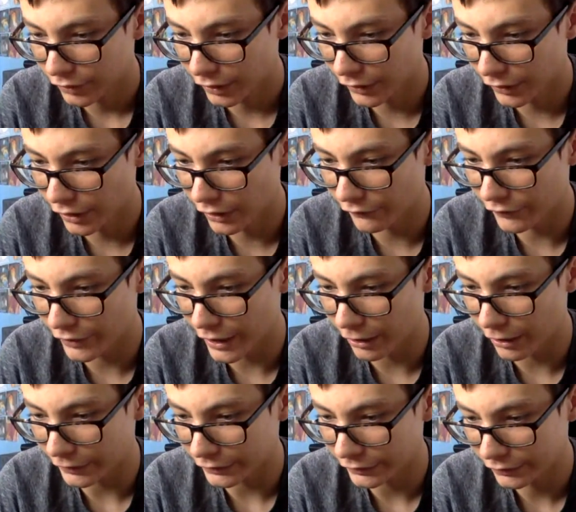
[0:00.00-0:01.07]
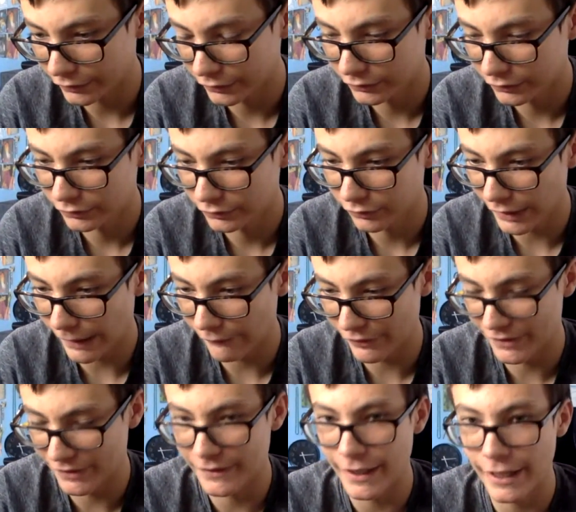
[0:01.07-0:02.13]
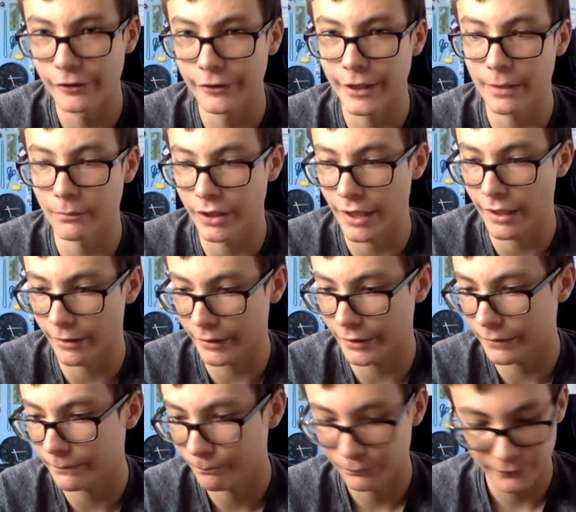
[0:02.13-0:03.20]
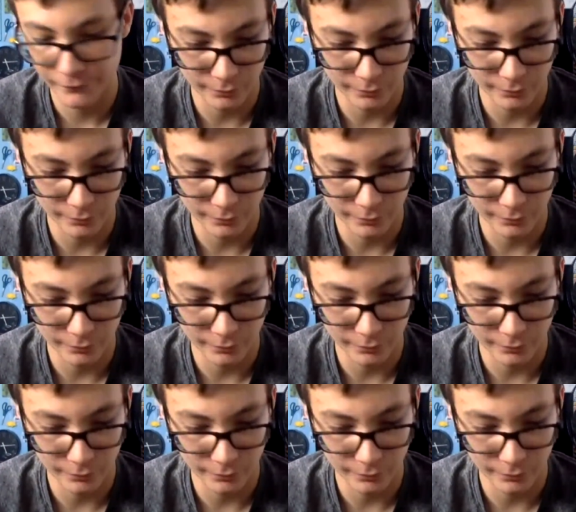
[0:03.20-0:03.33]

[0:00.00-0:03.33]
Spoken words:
I love Gary. I have a snail named Gary.